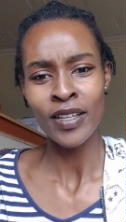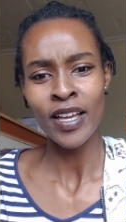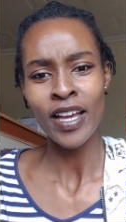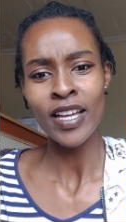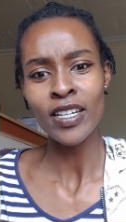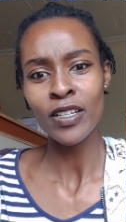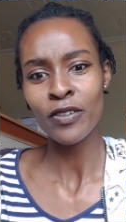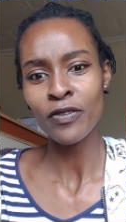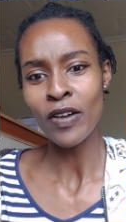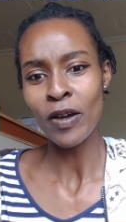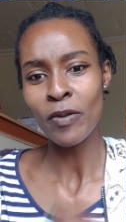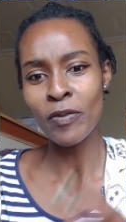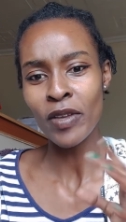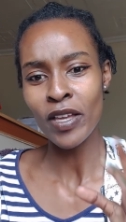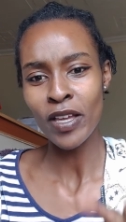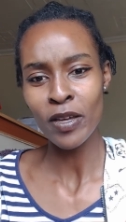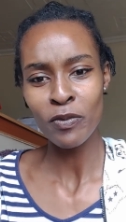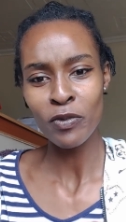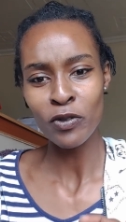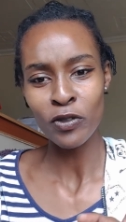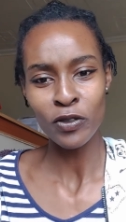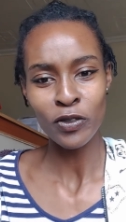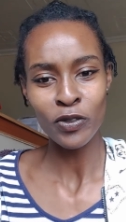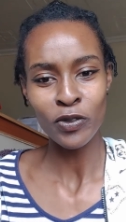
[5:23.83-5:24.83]
and if I'm
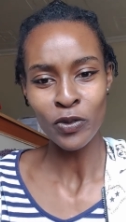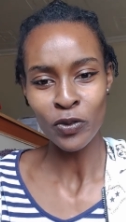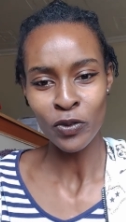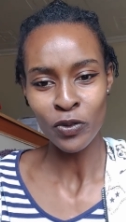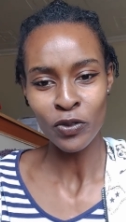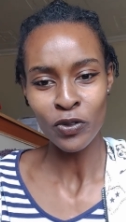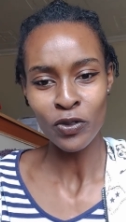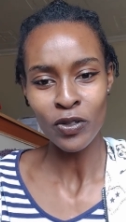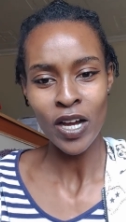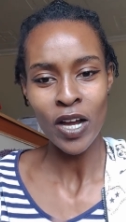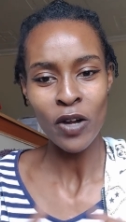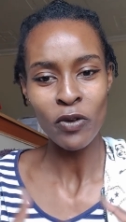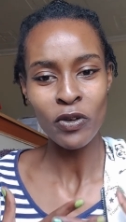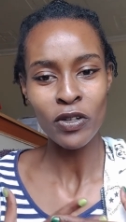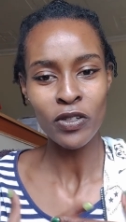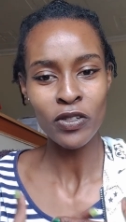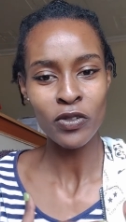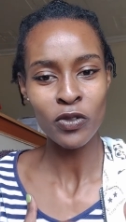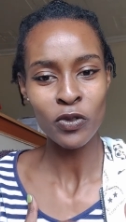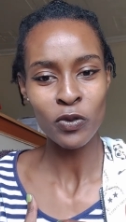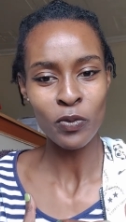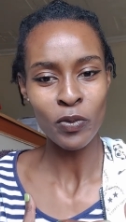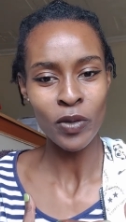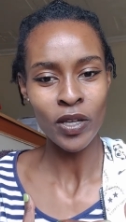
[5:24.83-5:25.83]
able to, I
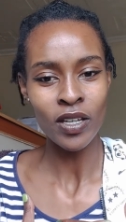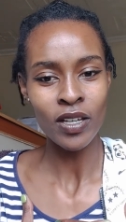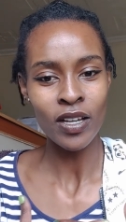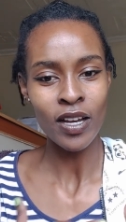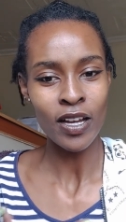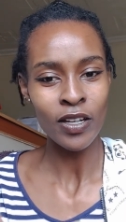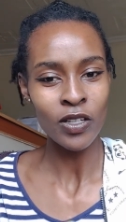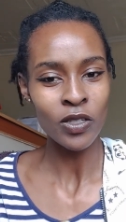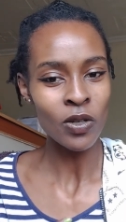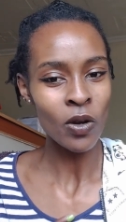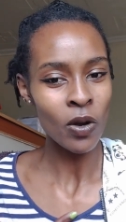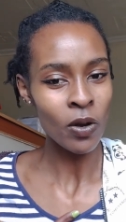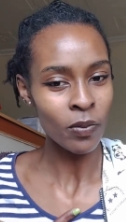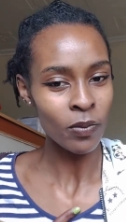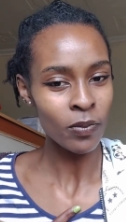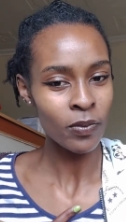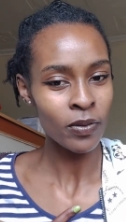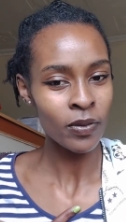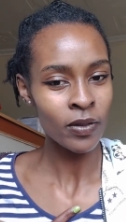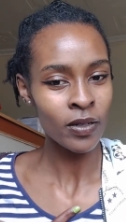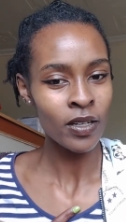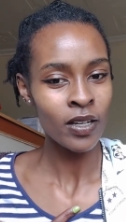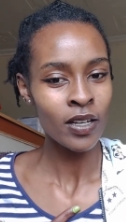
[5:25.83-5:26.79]
want to make a top.